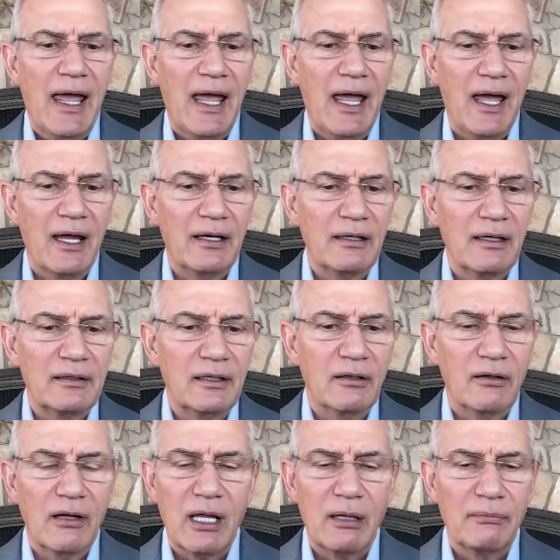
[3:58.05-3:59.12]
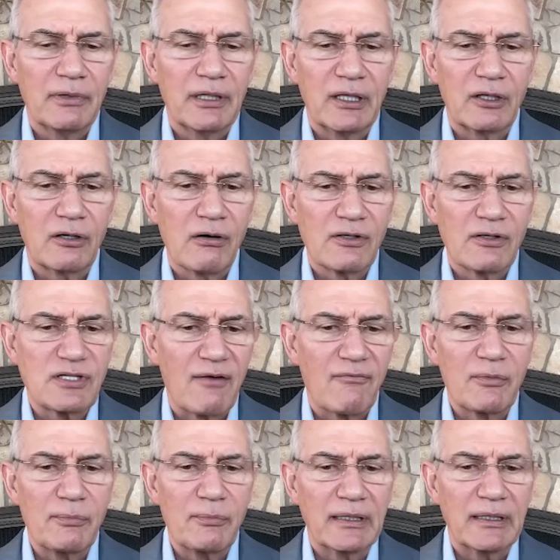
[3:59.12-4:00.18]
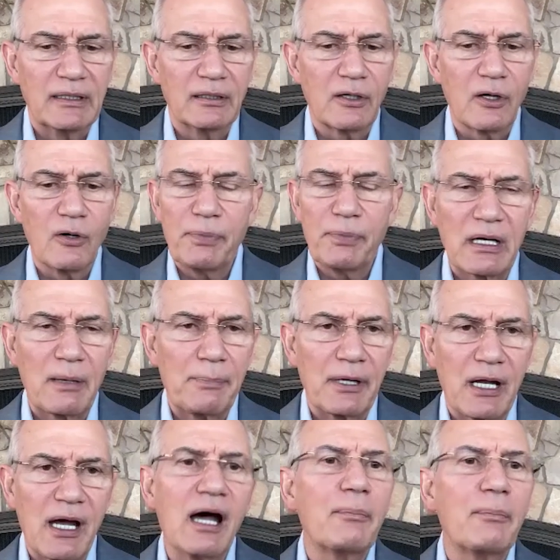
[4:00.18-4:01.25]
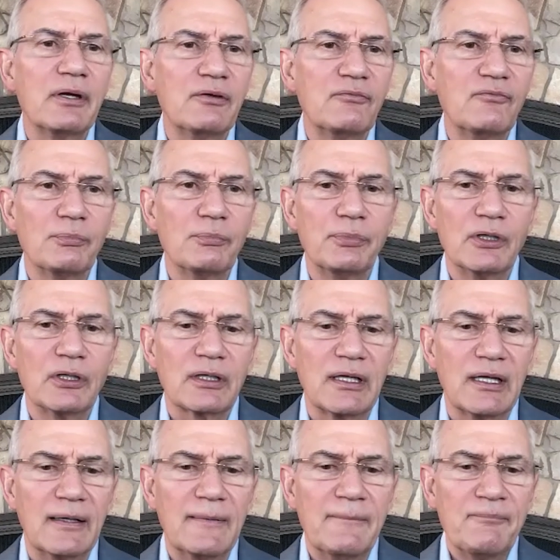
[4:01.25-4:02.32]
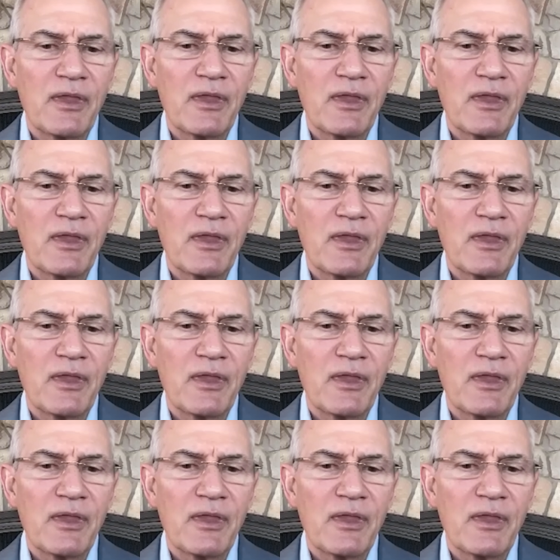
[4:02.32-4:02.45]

And, I'll encourage everybody to go up a copy of your book and,